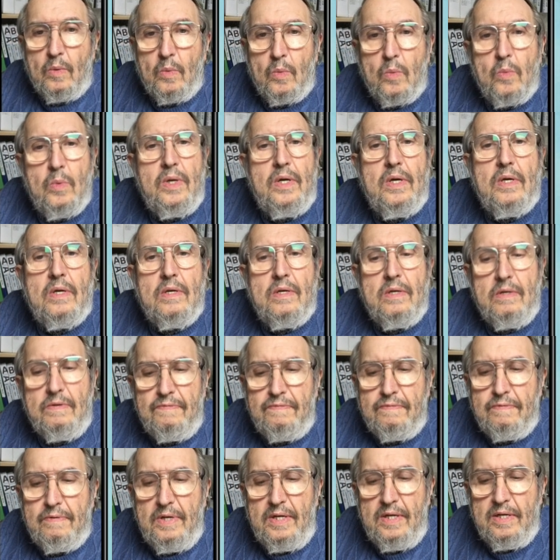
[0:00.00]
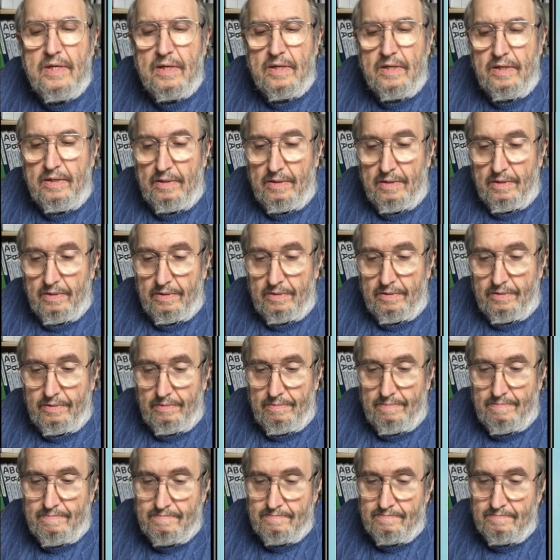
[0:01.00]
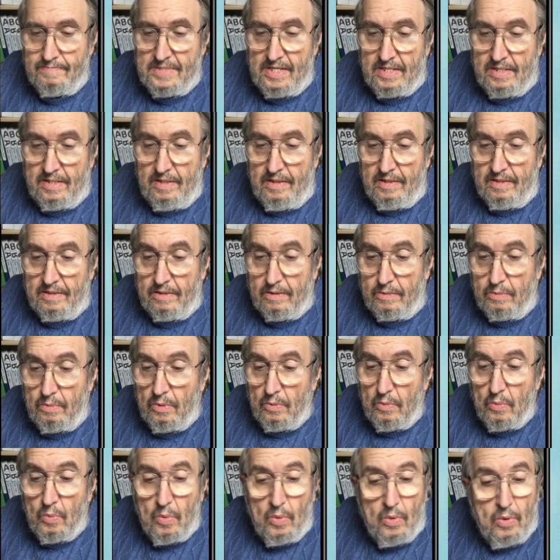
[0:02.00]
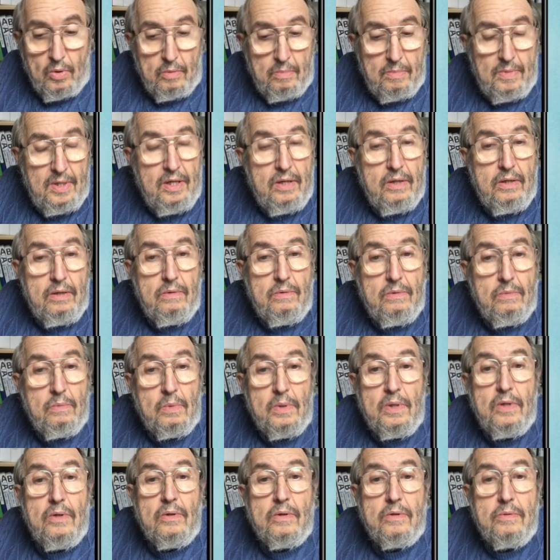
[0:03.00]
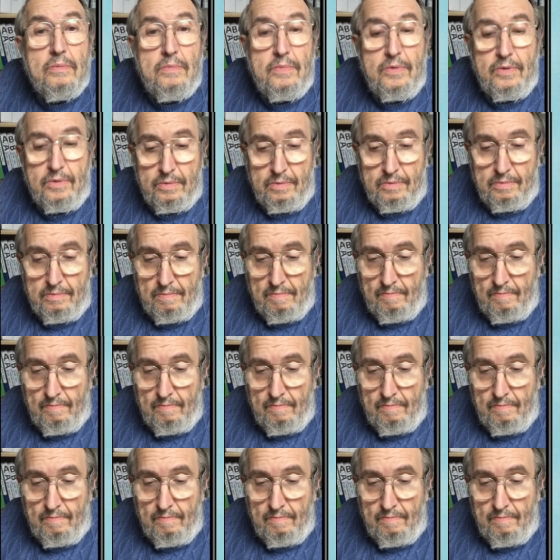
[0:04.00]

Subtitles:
We are a friendly lot that will warmly welcome you.